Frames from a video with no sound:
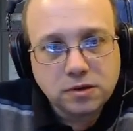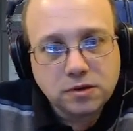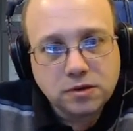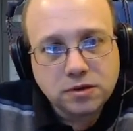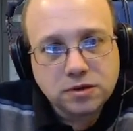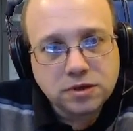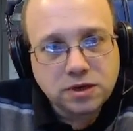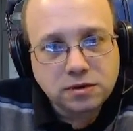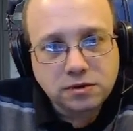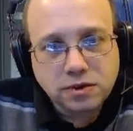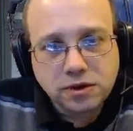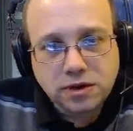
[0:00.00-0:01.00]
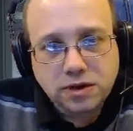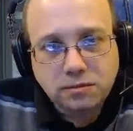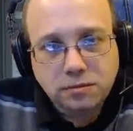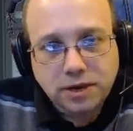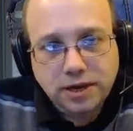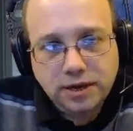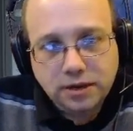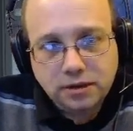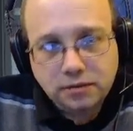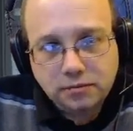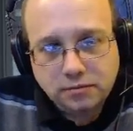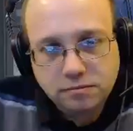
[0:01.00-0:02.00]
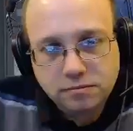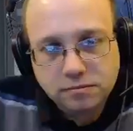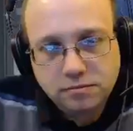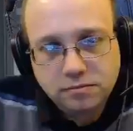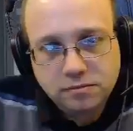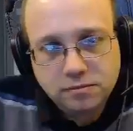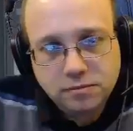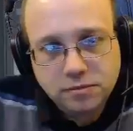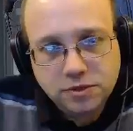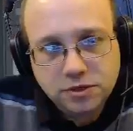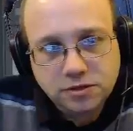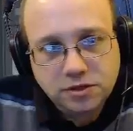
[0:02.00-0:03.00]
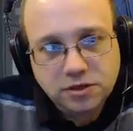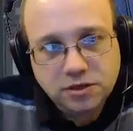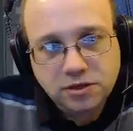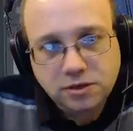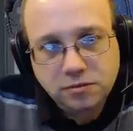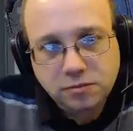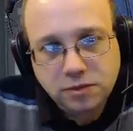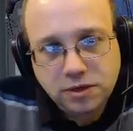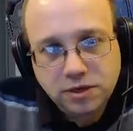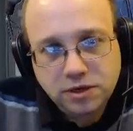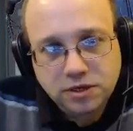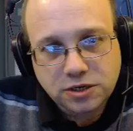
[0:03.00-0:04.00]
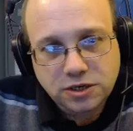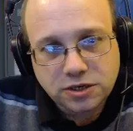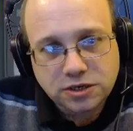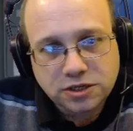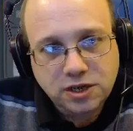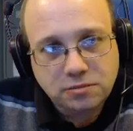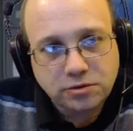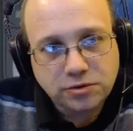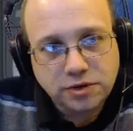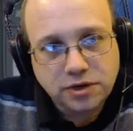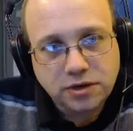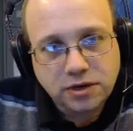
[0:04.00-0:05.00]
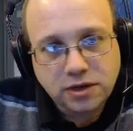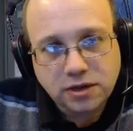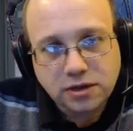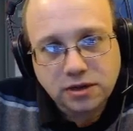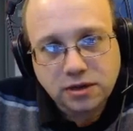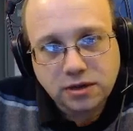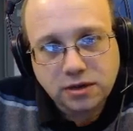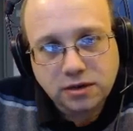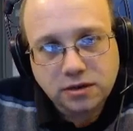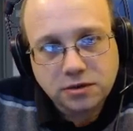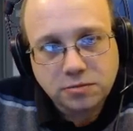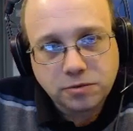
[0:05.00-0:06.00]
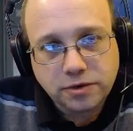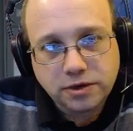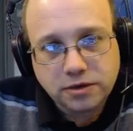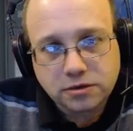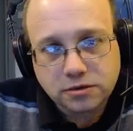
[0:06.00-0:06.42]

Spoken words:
So now we've got to come back. So this time we're going to change that point and this point,